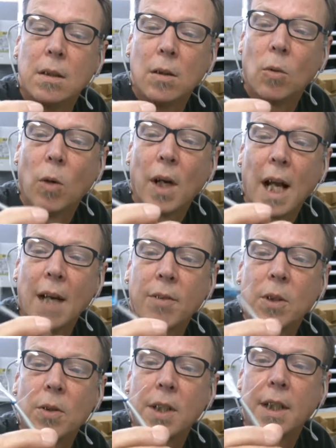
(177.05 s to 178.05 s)
what have
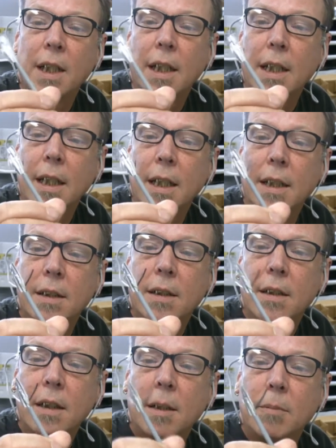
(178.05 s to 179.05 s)
you, then it
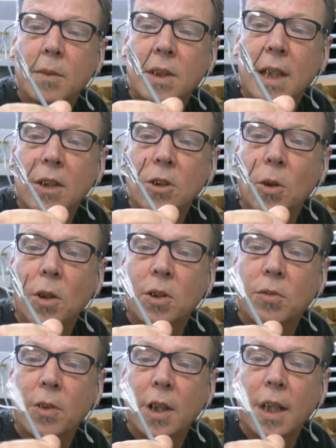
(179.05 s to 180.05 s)
stays noise
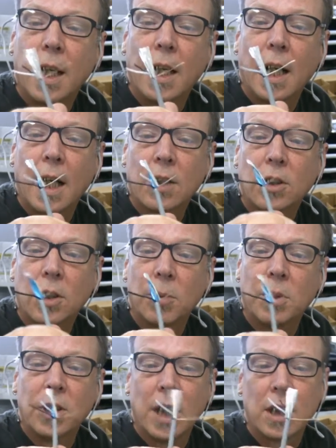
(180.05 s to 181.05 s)
free and it has good
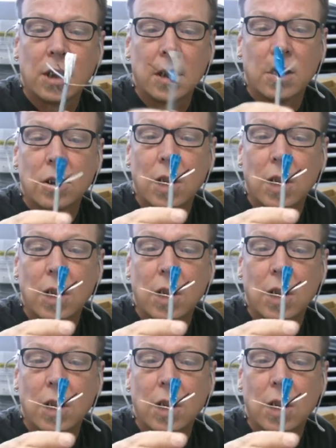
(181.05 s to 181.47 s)
rejection. It's